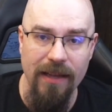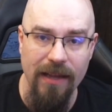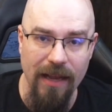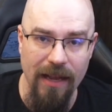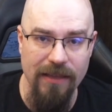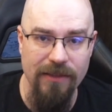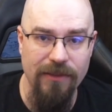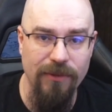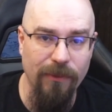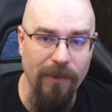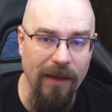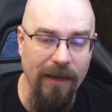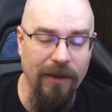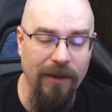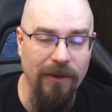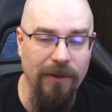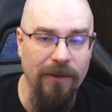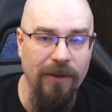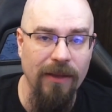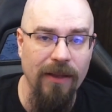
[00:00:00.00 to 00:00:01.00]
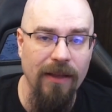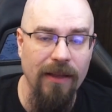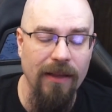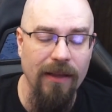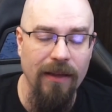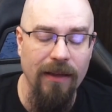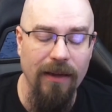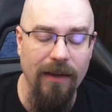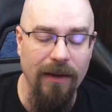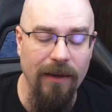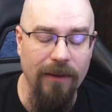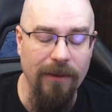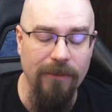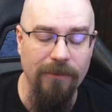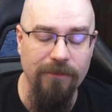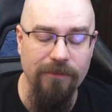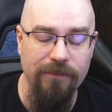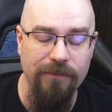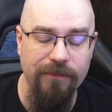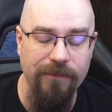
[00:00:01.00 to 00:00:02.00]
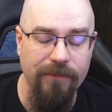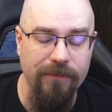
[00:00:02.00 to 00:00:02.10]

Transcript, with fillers: as well um,